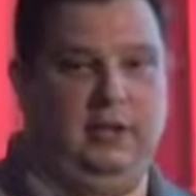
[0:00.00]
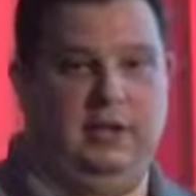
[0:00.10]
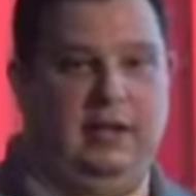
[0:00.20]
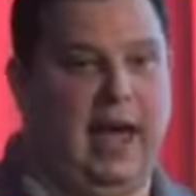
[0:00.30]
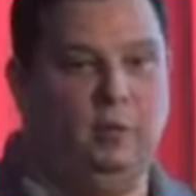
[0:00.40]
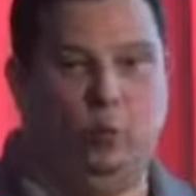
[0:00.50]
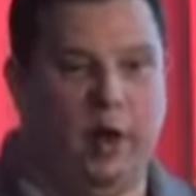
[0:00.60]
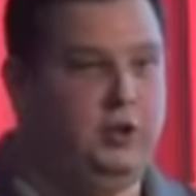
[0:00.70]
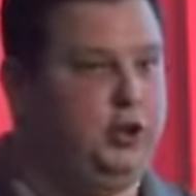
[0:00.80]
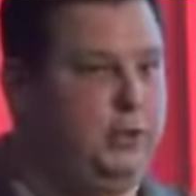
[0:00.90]
Not
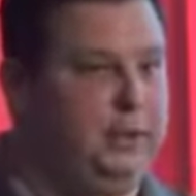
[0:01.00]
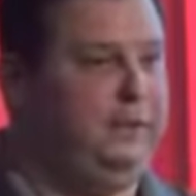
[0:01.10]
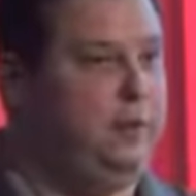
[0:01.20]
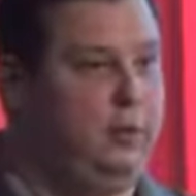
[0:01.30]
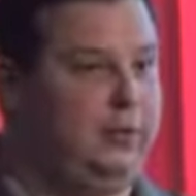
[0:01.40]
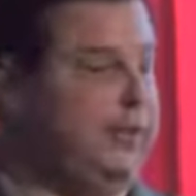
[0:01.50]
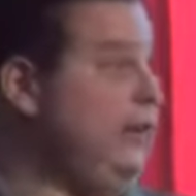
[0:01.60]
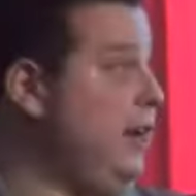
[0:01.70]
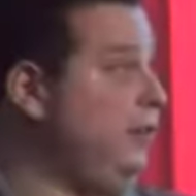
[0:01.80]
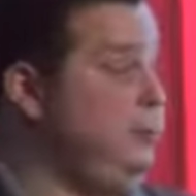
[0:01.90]
one should be focused on.
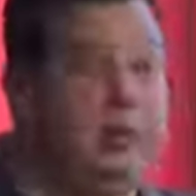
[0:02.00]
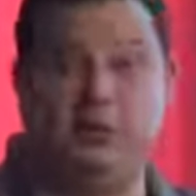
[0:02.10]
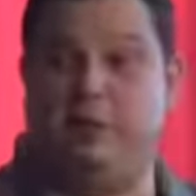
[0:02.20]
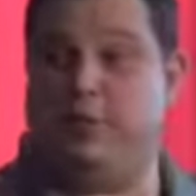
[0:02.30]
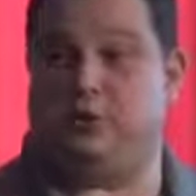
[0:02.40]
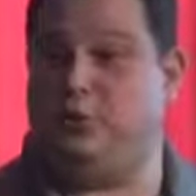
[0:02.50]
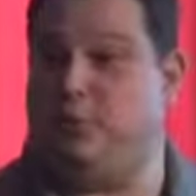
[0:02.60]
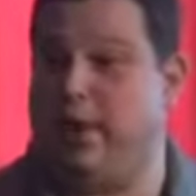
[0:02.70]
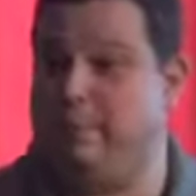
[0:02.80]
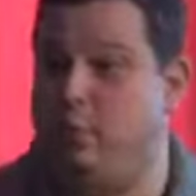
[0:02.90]
This actually brings me to a
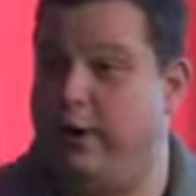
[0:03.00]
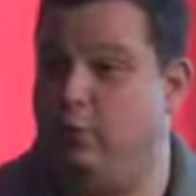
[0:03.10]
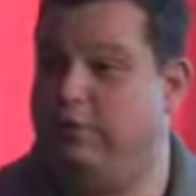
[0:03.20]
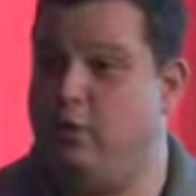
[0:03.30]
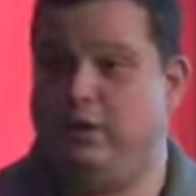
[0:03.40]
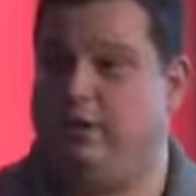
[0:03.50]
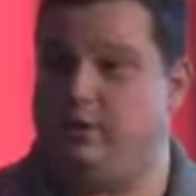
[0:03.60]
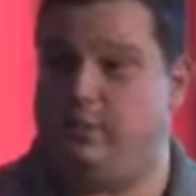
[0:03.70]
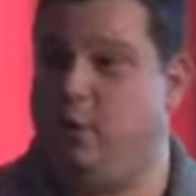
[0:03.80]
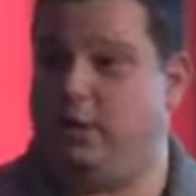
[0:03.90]
great point. We've only
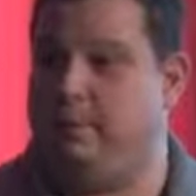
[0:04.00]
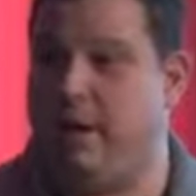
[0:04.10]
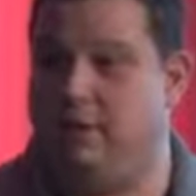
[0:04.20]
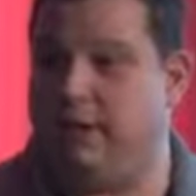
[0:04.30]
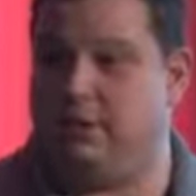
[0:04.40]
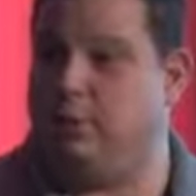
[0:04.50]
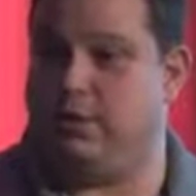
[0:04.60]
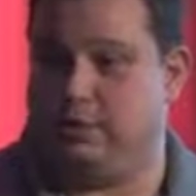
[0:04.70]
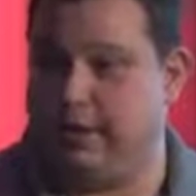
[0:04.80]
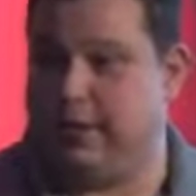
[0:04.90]
spoken about like 2 or
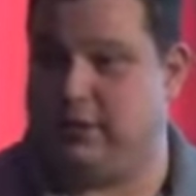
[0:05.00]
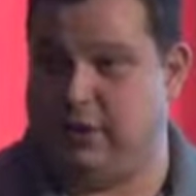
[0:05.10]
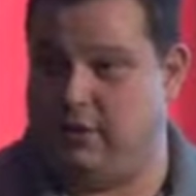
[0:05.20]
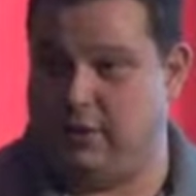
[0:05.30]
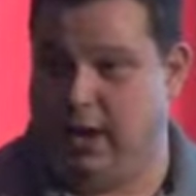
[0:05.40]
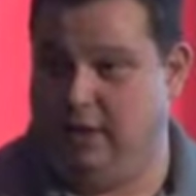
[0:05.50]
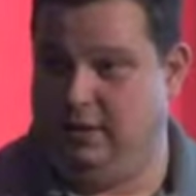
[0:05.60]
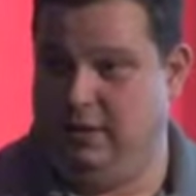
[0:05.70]
3 things here today.